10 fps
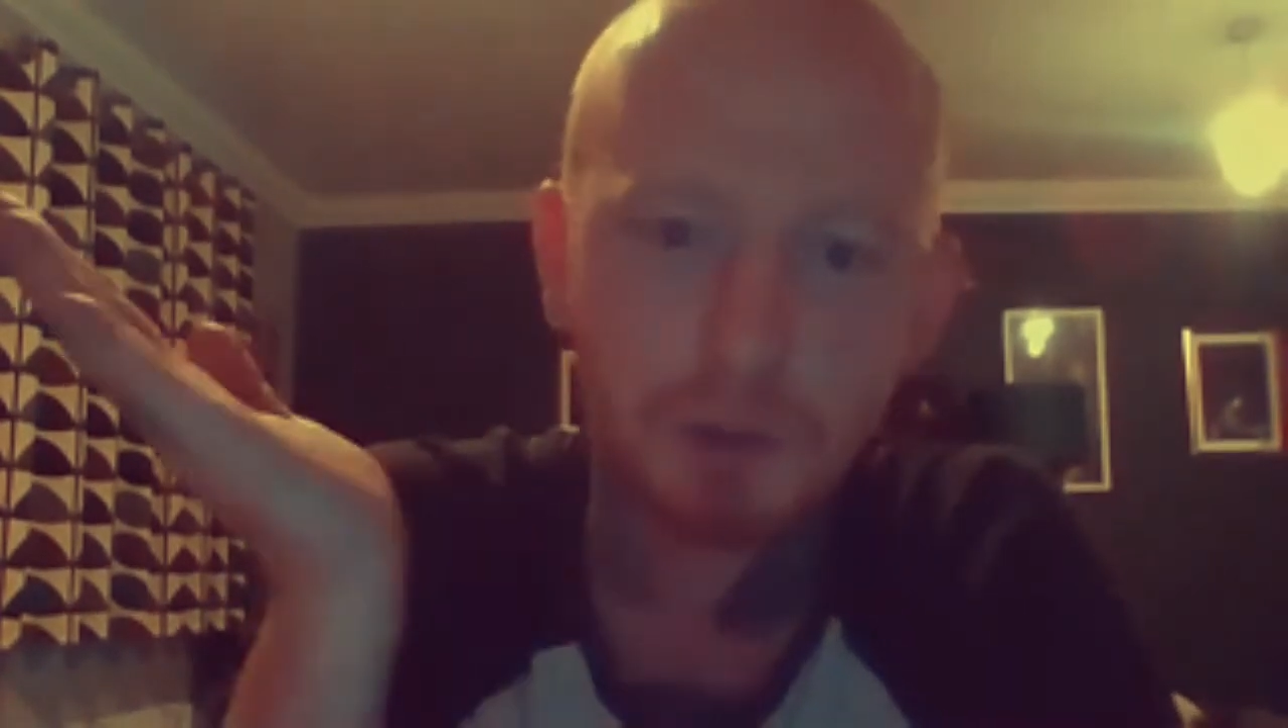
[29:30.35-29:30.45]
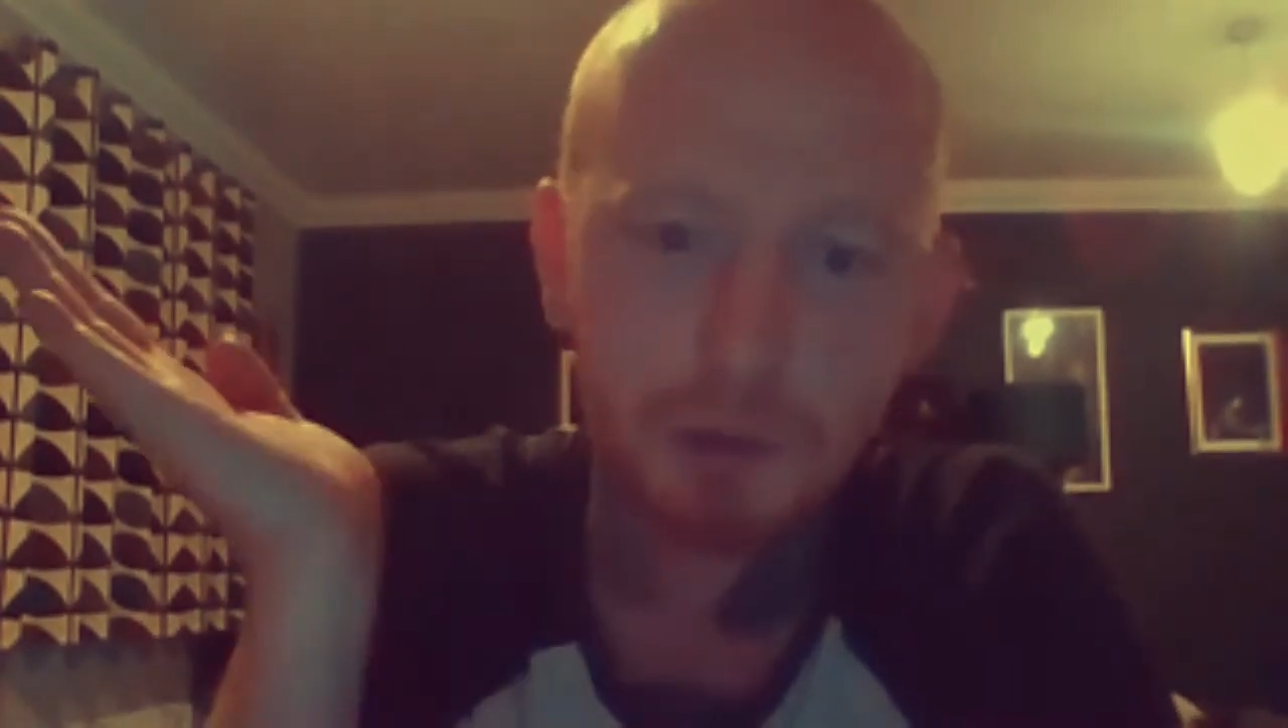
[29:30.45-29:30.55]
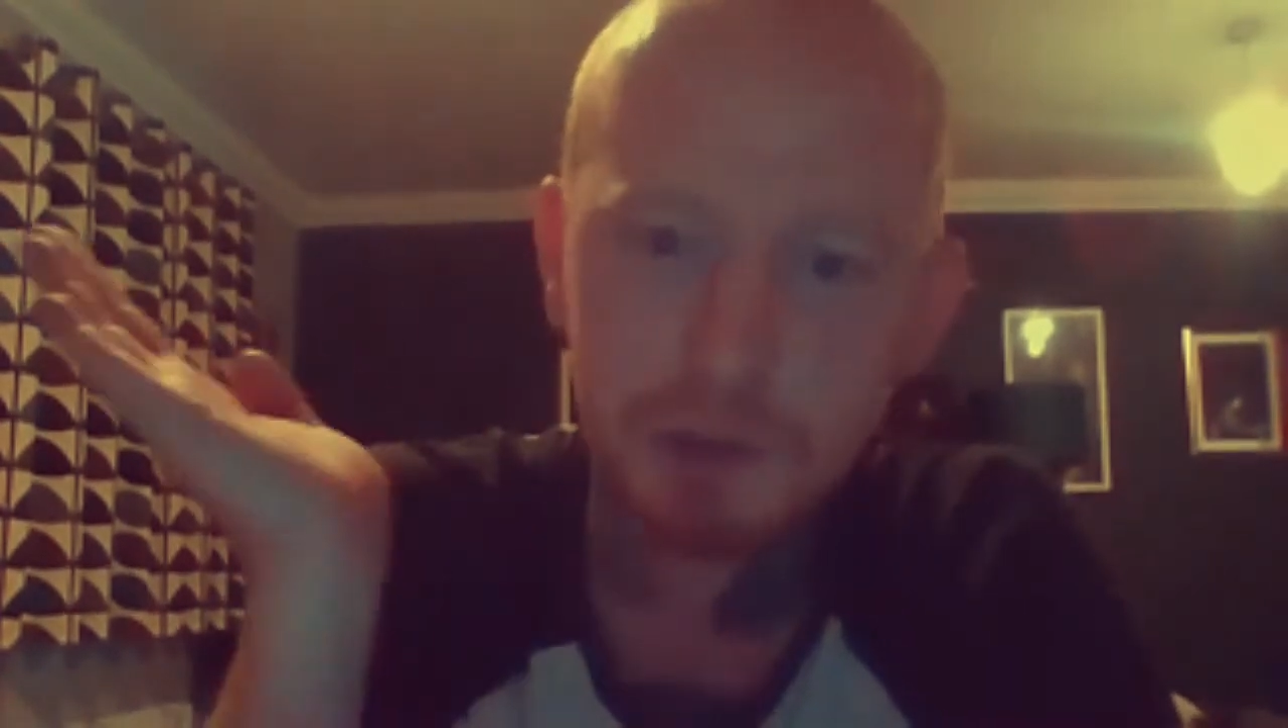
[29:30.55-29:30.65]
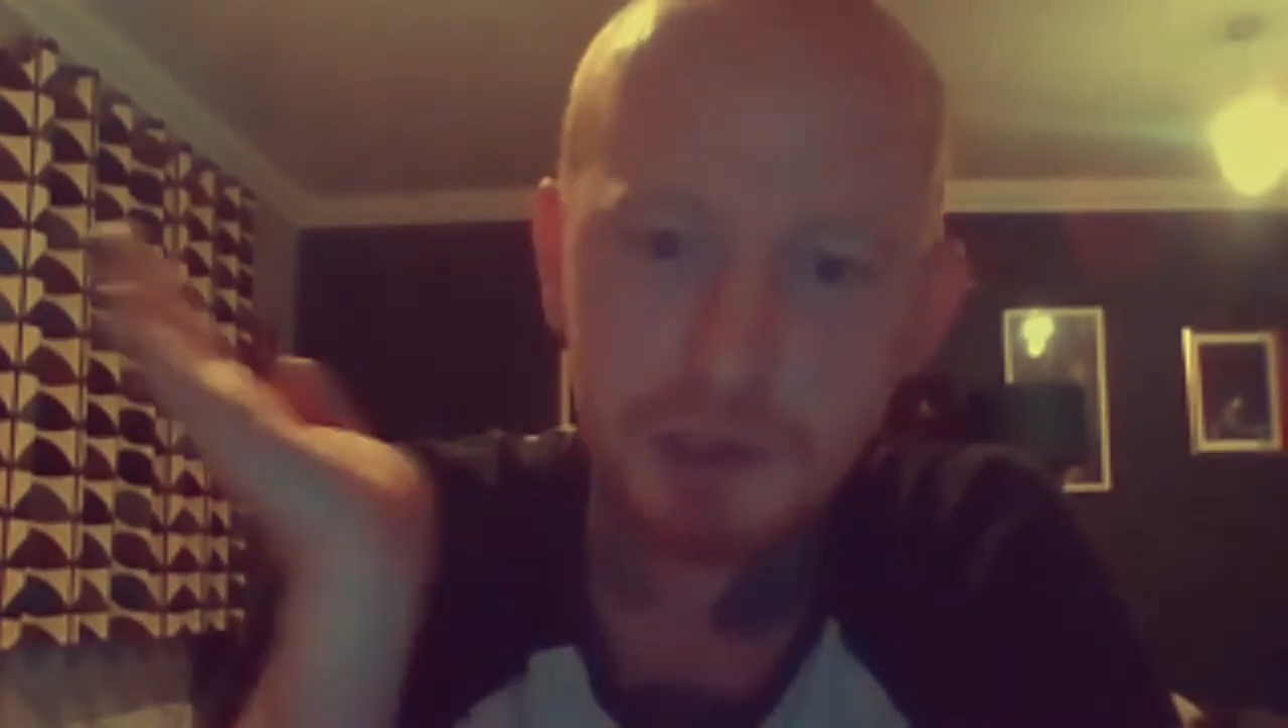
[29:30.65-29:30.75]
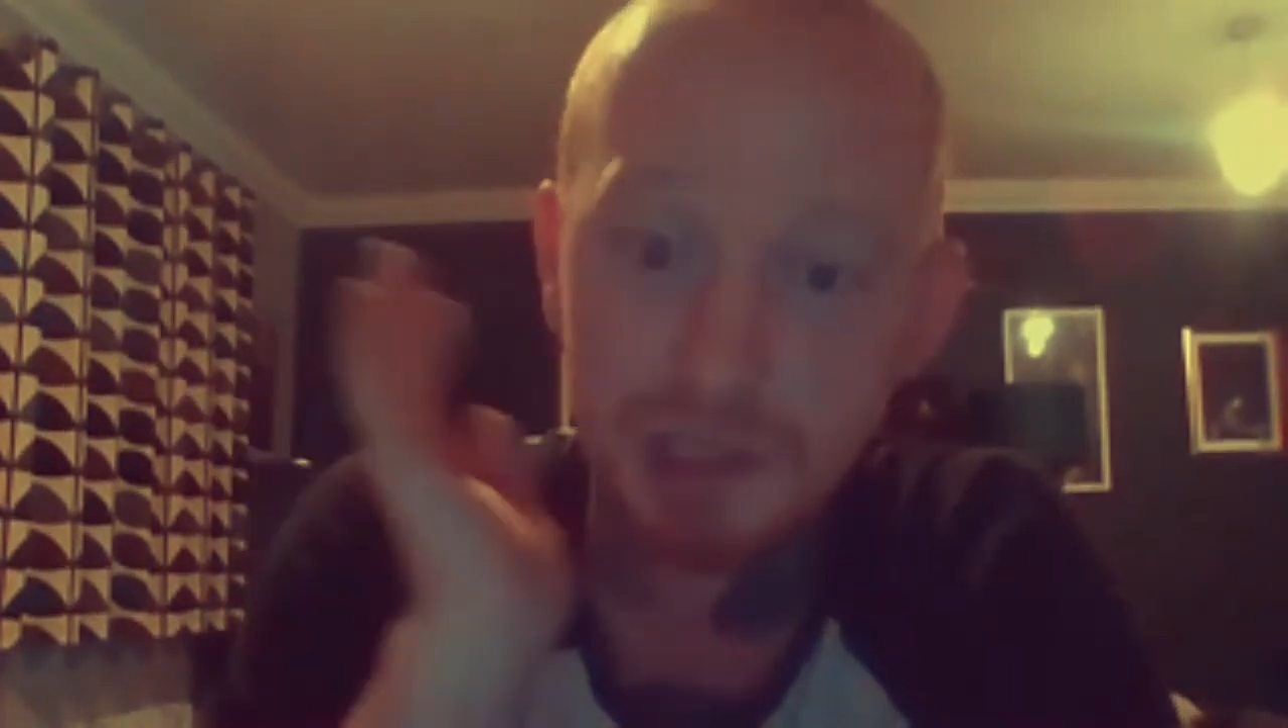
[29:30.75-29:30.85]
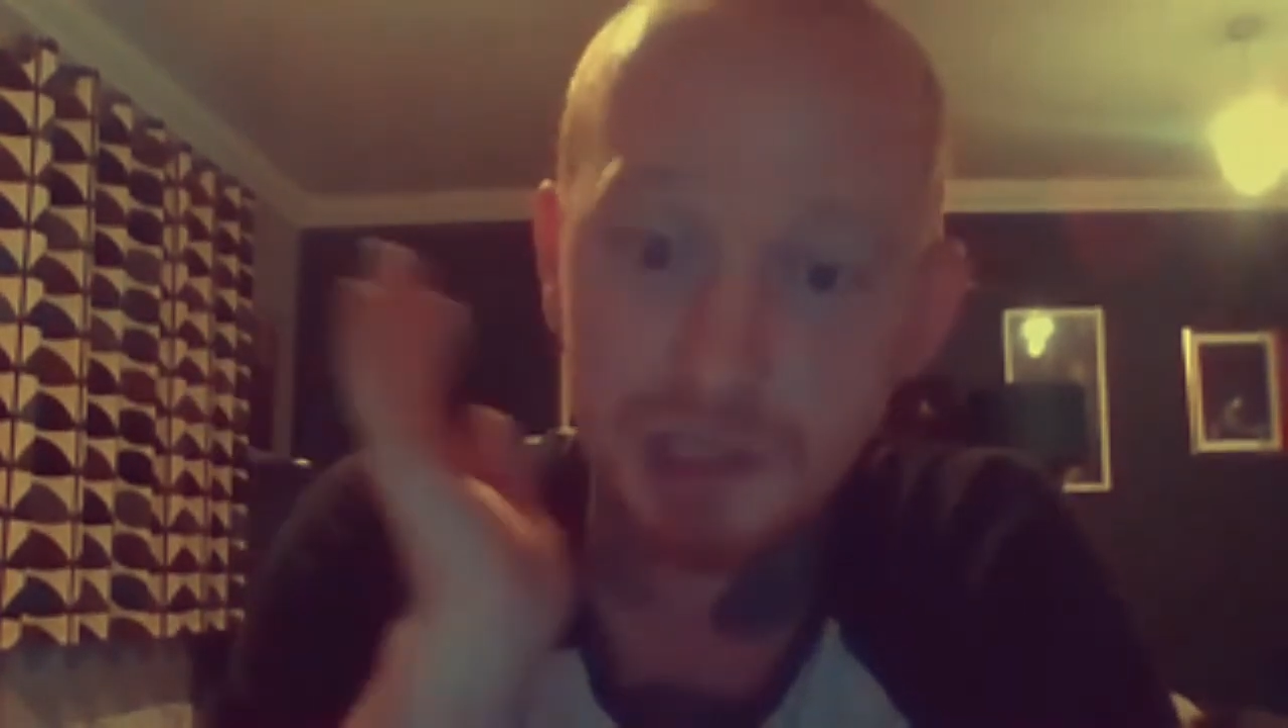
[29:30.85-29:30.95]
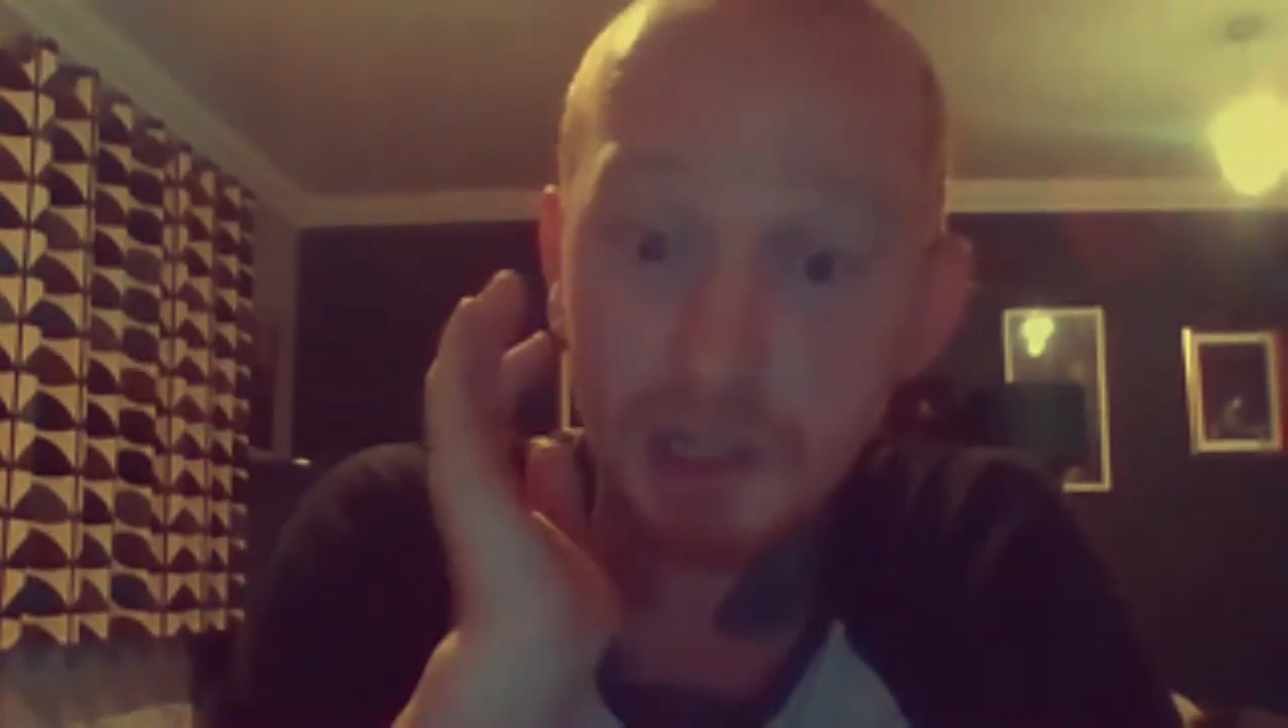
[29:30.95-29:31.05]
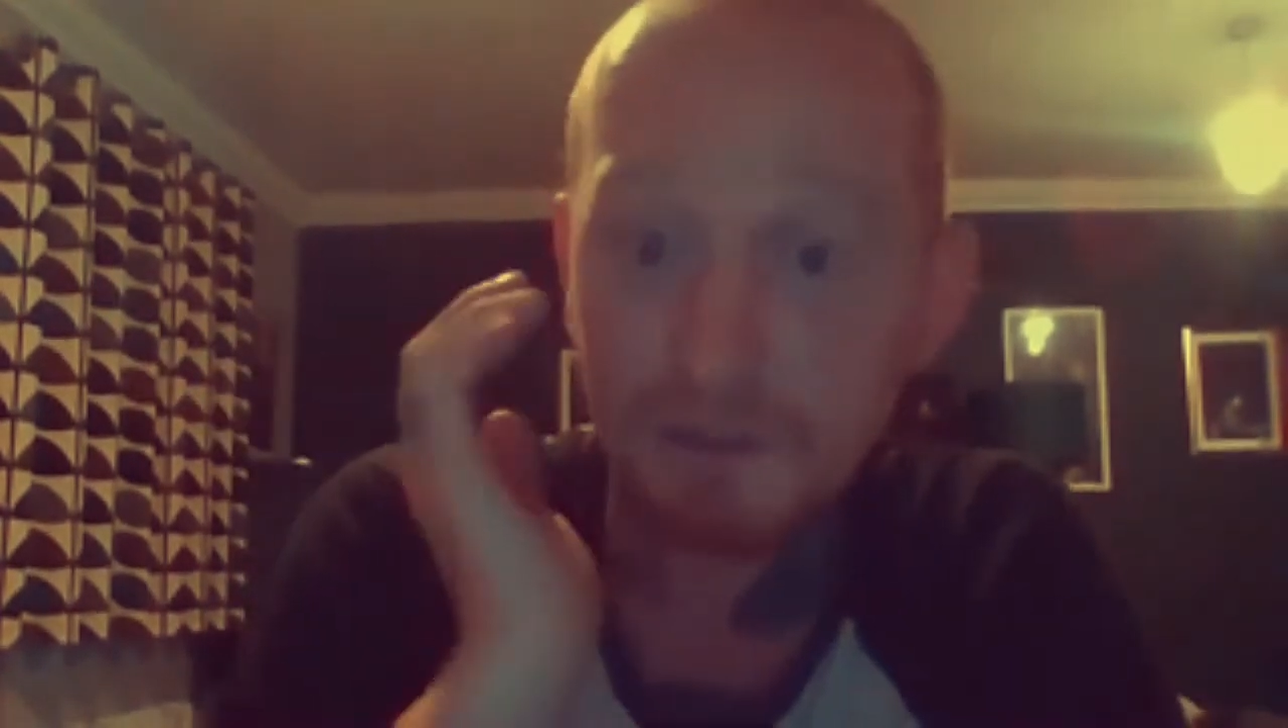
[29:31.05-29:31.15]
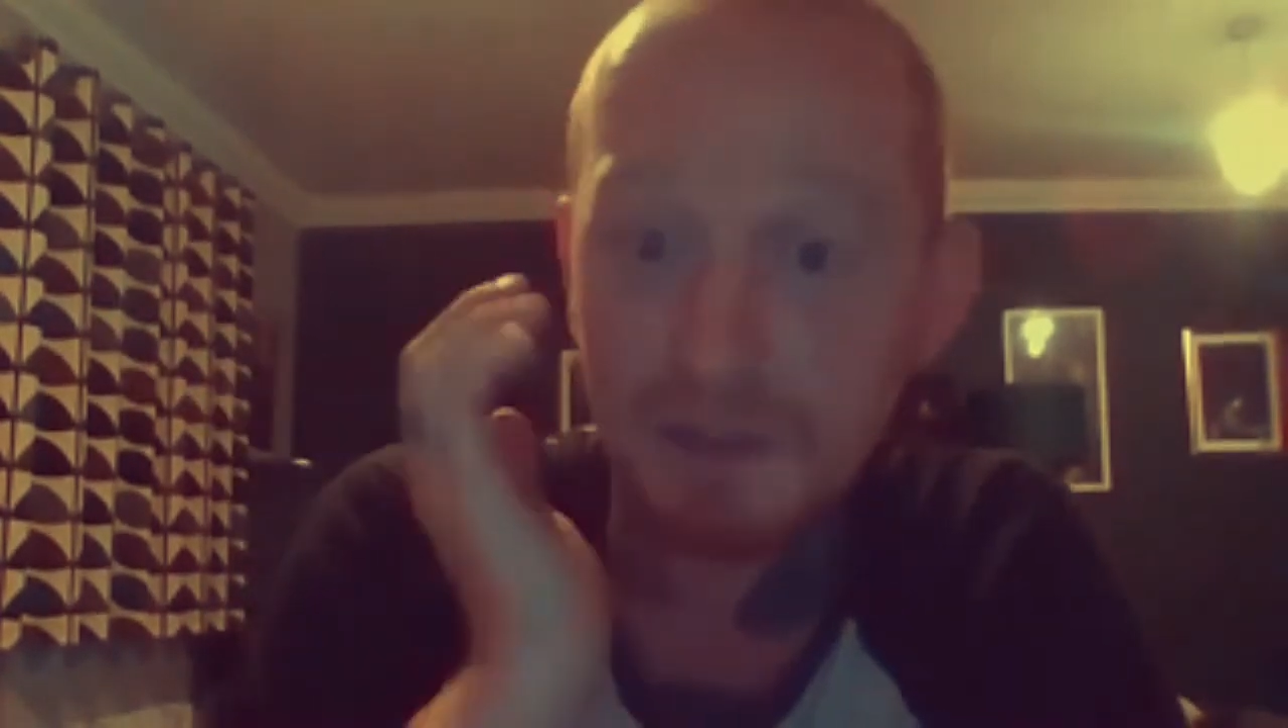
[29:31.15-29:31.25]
audience is like,